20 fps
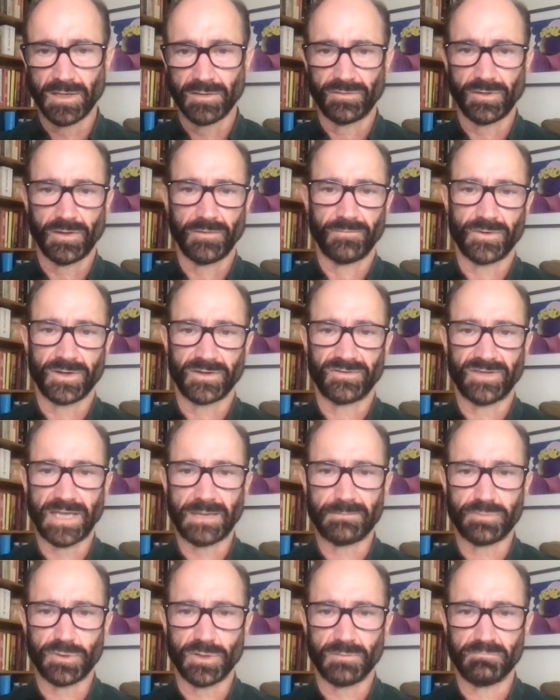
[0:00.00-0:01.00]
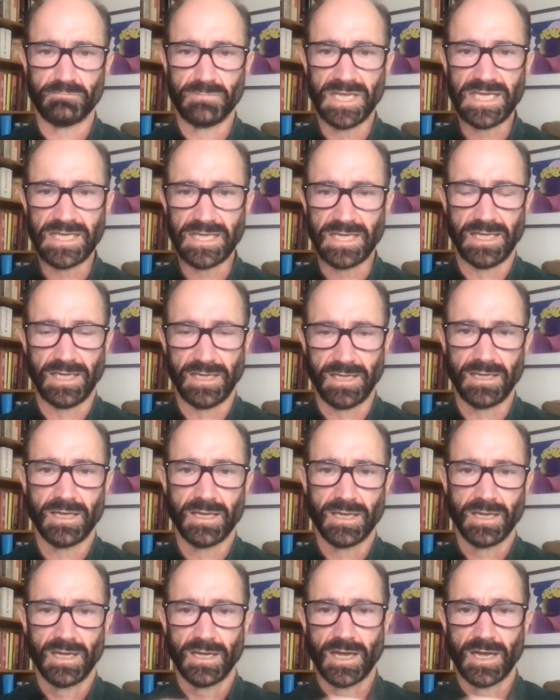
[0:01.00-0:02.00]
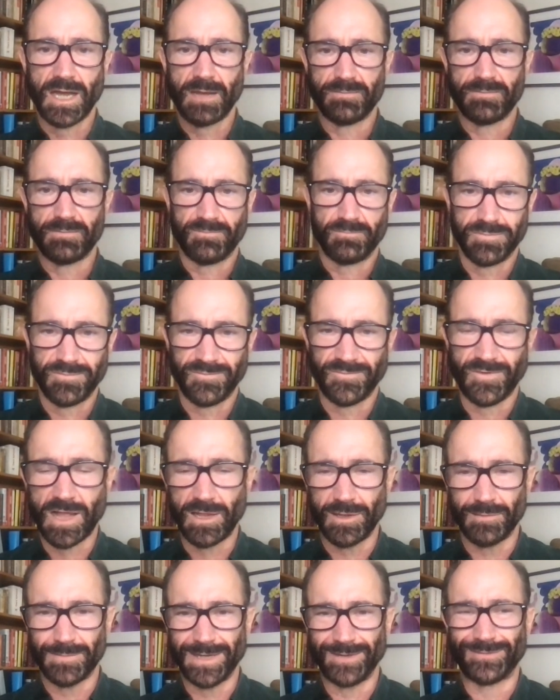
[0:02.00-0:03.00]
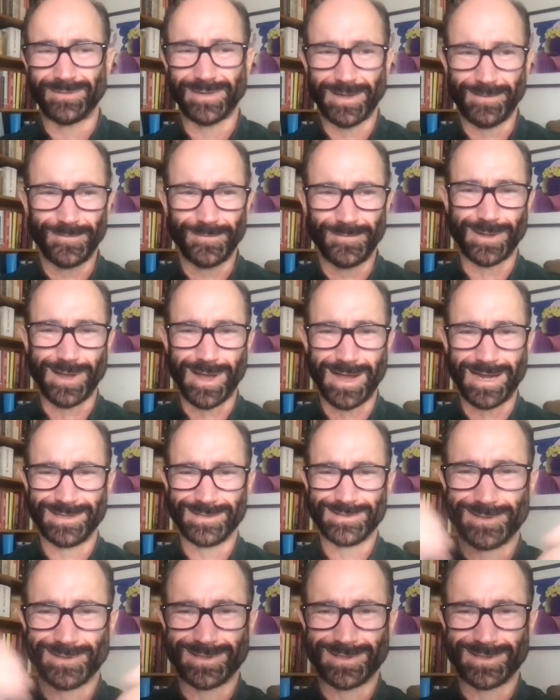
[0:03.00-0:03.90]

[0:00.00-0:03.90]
So for example, me, I follow myself a lot,